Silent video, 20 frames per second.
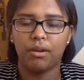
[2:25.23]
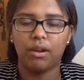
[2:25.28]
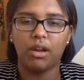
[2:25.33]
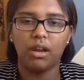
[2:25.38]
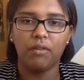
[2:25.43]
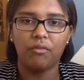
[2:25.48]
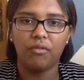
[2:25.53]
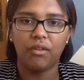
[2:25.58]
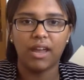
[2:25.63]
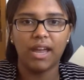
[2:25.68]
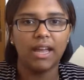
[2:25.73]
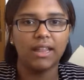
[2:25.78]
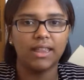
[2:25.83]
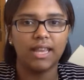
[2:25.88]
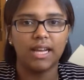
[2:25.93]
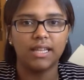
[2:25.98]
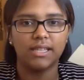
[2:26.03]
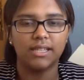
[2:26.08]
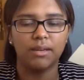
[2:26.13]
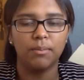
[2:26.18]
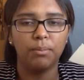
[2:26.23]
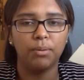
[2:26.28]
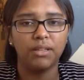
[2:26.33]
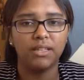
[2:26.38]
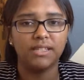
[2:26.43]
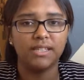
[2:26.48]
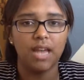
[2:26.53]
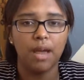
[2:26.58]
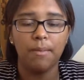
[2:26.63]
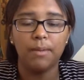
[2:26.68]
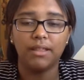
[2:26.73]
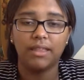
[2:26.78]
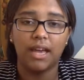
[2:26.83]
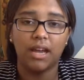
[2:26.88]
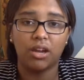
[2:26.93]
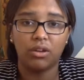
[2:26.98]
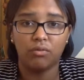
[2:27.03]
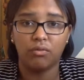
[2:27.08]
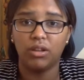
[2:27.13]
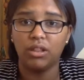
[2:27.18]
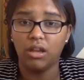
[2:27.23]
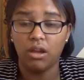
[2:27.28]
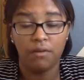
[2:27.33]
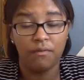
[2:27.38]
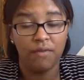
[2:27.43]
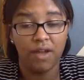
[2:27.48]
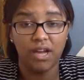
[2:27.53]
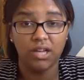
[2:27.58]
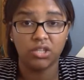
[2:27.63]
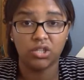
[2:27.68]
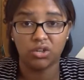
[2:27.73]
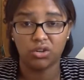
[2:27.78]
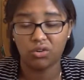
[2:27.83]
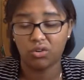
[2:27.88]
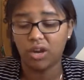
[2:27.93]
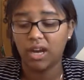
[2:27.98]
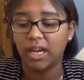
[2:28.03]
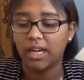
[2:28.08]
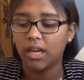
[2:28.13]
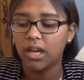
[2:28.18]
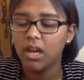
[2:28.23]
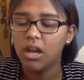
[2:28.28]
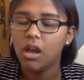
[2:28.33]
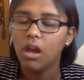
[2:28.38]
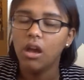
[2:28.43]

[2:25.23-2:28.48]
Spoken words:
you're going to forget that simple assignment that could really affect your grade.